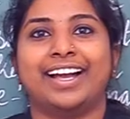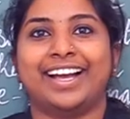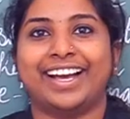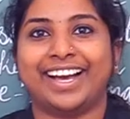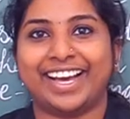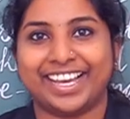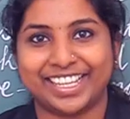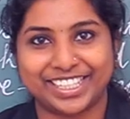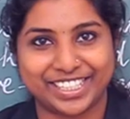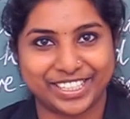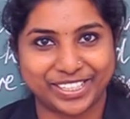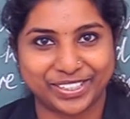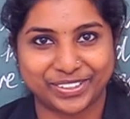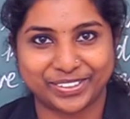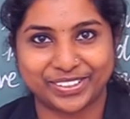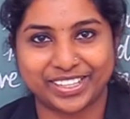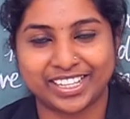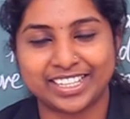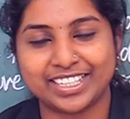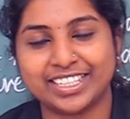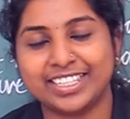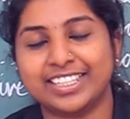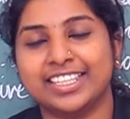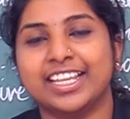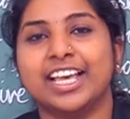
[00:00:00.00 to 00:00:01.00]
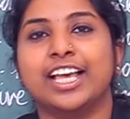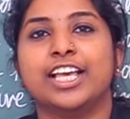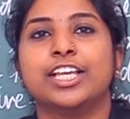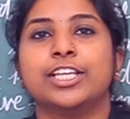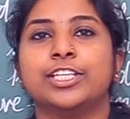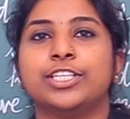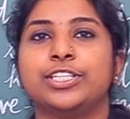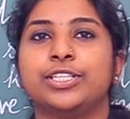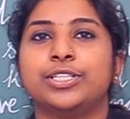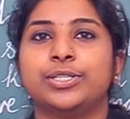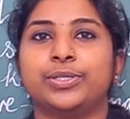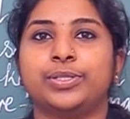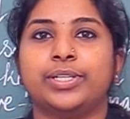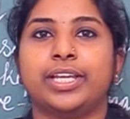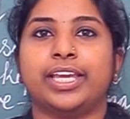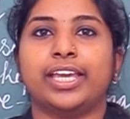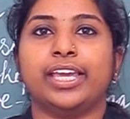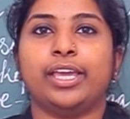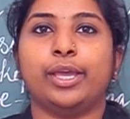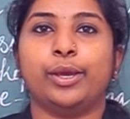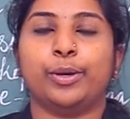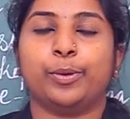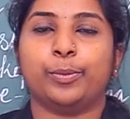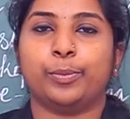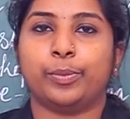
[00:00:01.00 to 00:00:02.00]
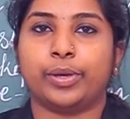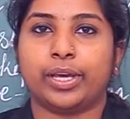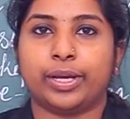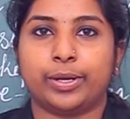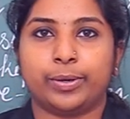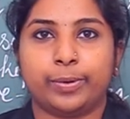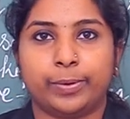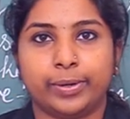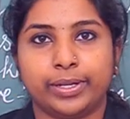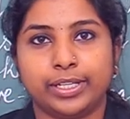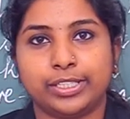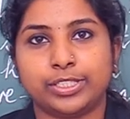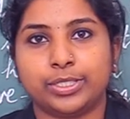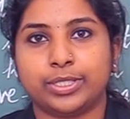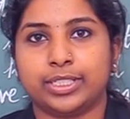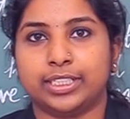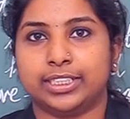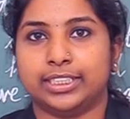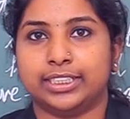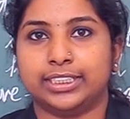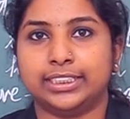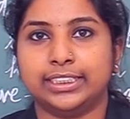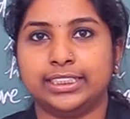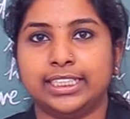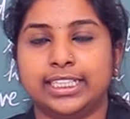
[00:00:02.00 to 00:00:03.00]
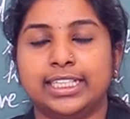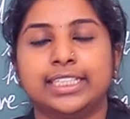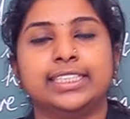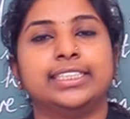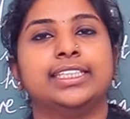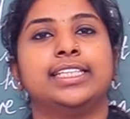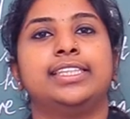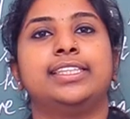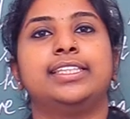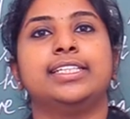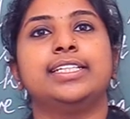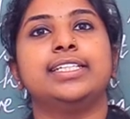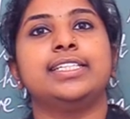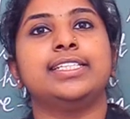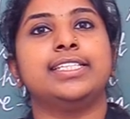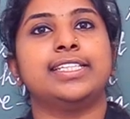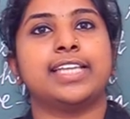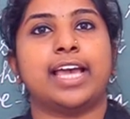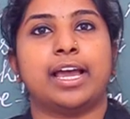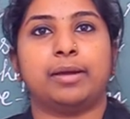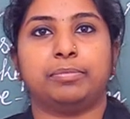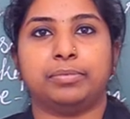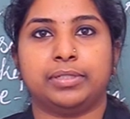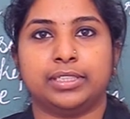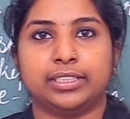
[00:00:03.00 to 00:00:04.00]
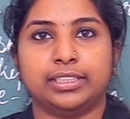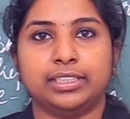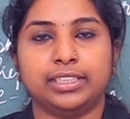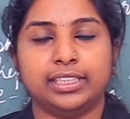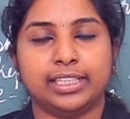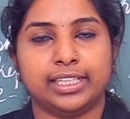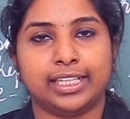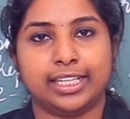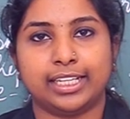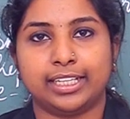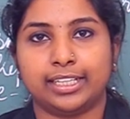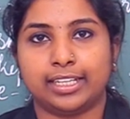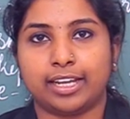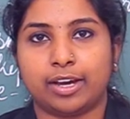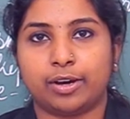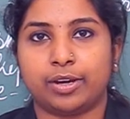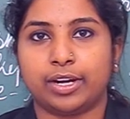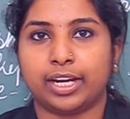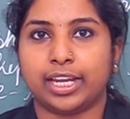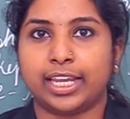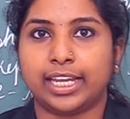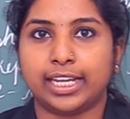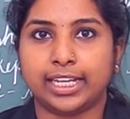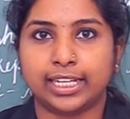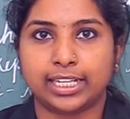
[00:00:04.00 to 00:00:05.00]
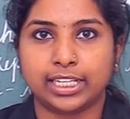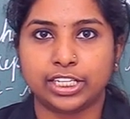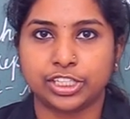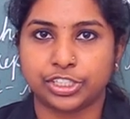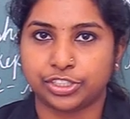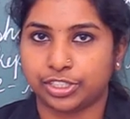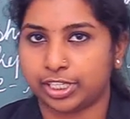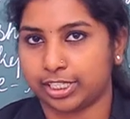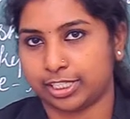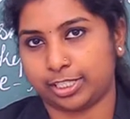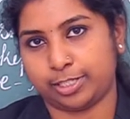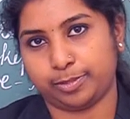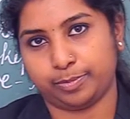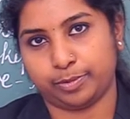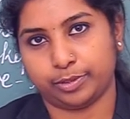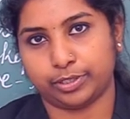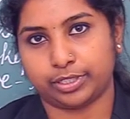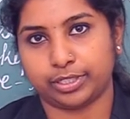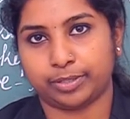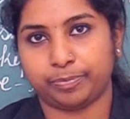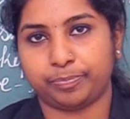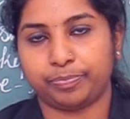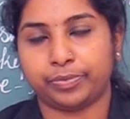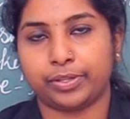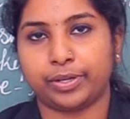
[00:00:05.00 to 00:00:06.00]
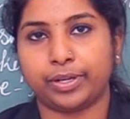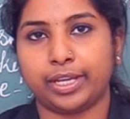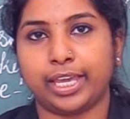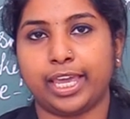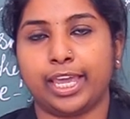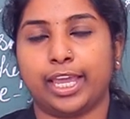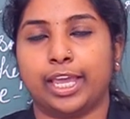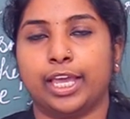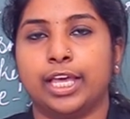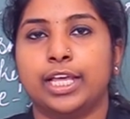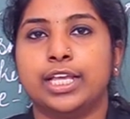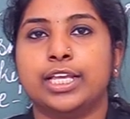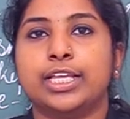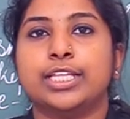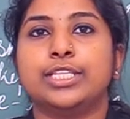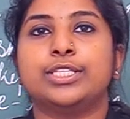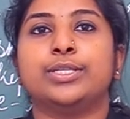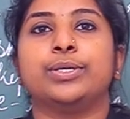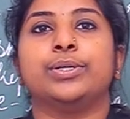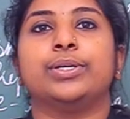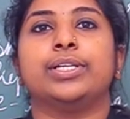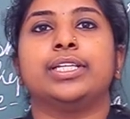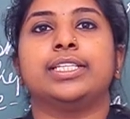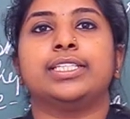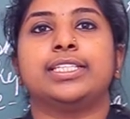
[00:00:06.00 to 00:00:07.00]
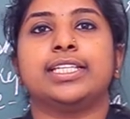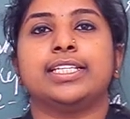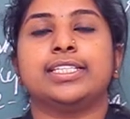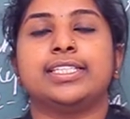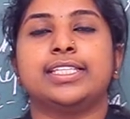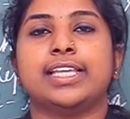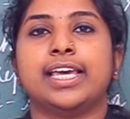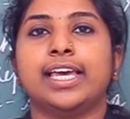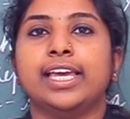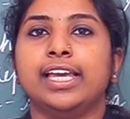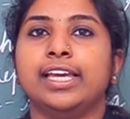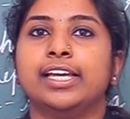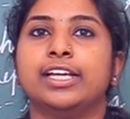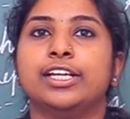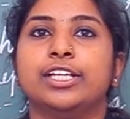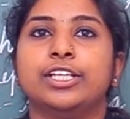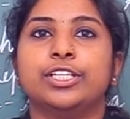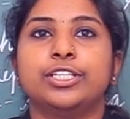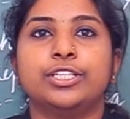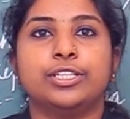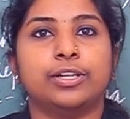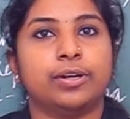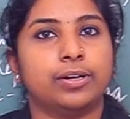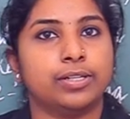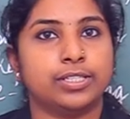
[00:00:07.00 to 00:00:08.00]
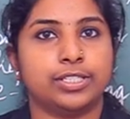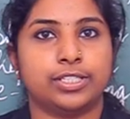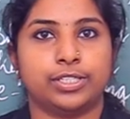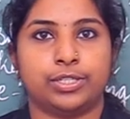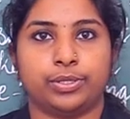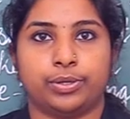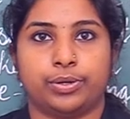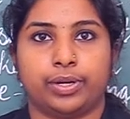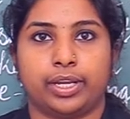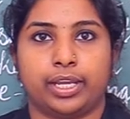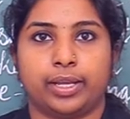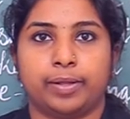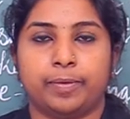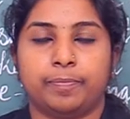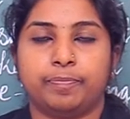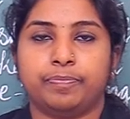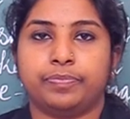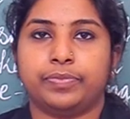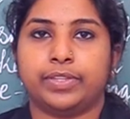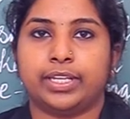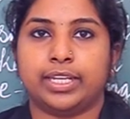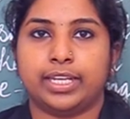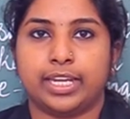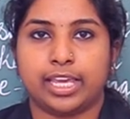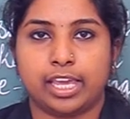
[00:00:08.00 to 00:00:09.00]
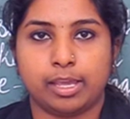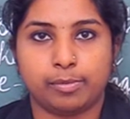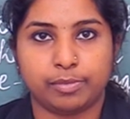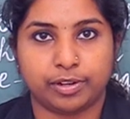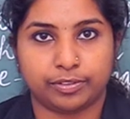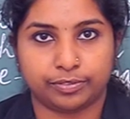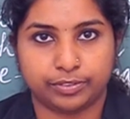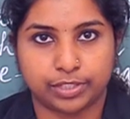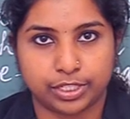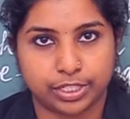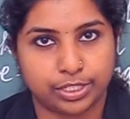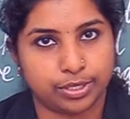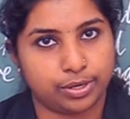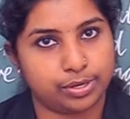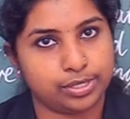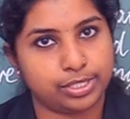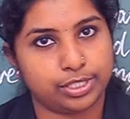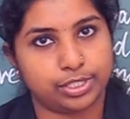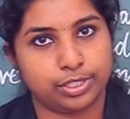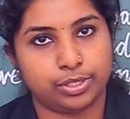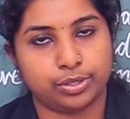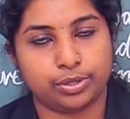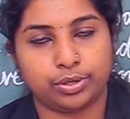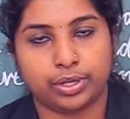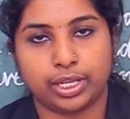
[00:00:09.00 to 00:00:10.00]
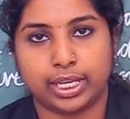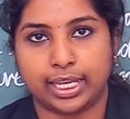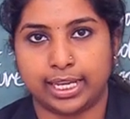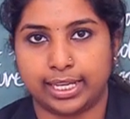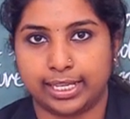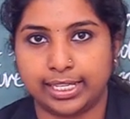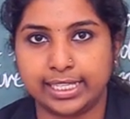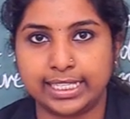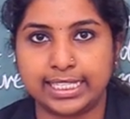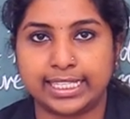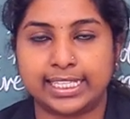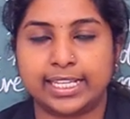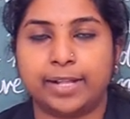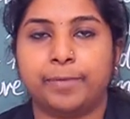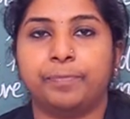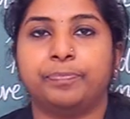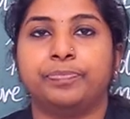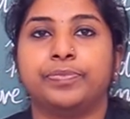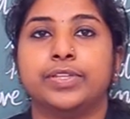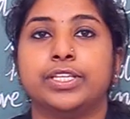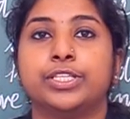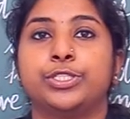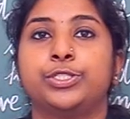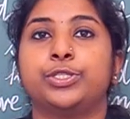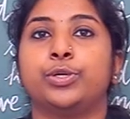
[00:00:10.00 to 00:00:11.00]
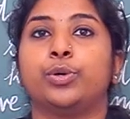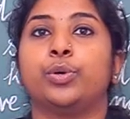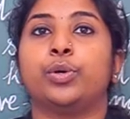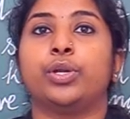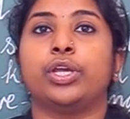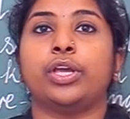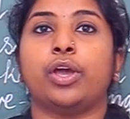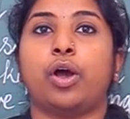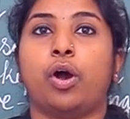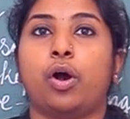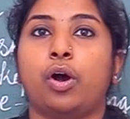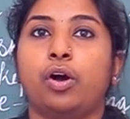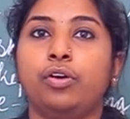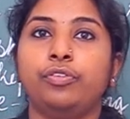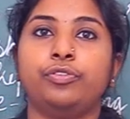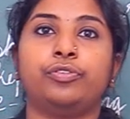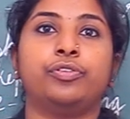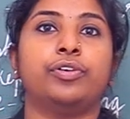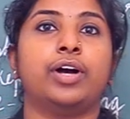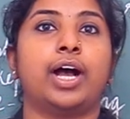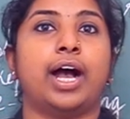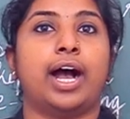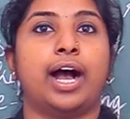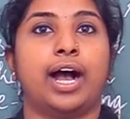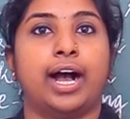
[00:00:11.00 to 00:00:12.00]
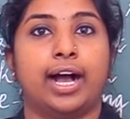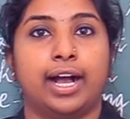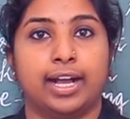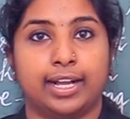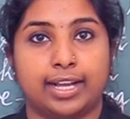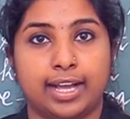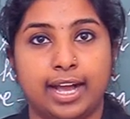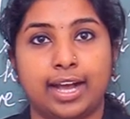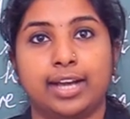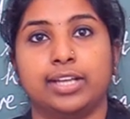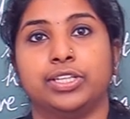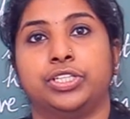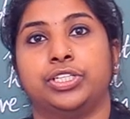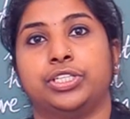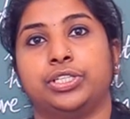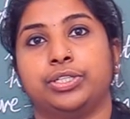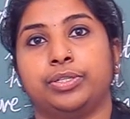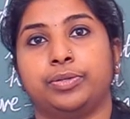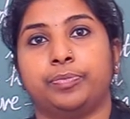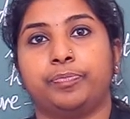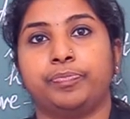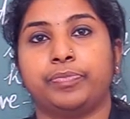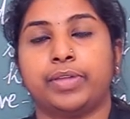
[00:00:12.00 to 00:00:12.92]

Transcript: Hi students, today we are going to learn the third chapter in our English textbook. Okay, so it is a short story. The name of the short story is The Story of Akash.